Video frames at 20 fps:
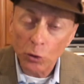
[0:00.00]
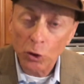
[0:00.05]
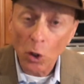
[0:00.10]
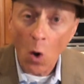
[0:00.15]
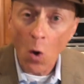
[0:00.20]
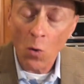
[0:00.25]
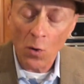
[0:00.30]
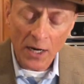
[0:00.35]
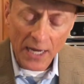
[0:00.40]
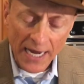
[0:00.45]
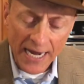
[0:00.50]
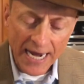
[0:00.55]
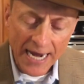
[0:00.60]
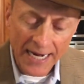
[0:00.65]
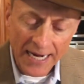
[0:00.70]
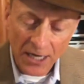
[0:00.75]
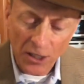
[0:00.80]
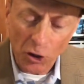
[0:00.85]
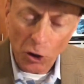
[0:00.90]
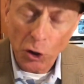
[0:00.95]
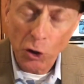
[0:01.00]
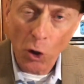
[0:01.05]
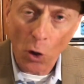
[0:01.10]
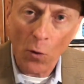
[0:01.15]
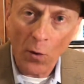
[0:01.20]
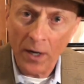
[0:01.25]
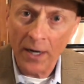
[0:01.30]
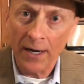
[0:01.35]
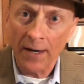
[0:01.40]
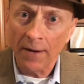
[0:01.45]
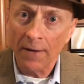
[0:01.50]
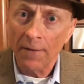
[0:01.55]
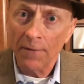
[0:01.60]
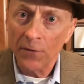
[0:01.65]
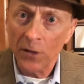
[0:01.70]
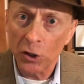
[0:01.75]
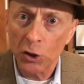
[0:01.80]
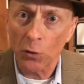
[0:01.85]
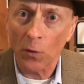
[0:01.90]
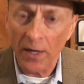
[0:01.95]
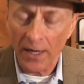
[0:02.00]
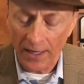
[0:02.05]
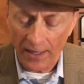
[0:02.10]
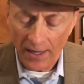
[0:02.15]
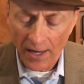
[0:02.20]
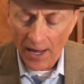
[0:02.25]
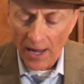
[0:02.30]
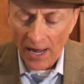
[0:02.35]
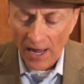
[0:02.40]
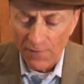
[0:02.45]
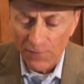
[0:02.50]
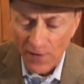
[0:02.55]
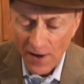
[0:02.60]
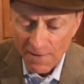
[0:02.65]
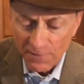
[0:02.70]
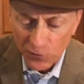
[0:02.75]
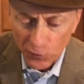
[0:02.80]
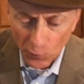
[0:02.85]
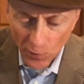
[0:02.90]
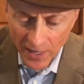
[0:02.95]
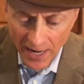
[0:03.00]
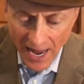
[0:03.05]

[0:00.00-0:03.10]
don't eat it during the drink. If you have 3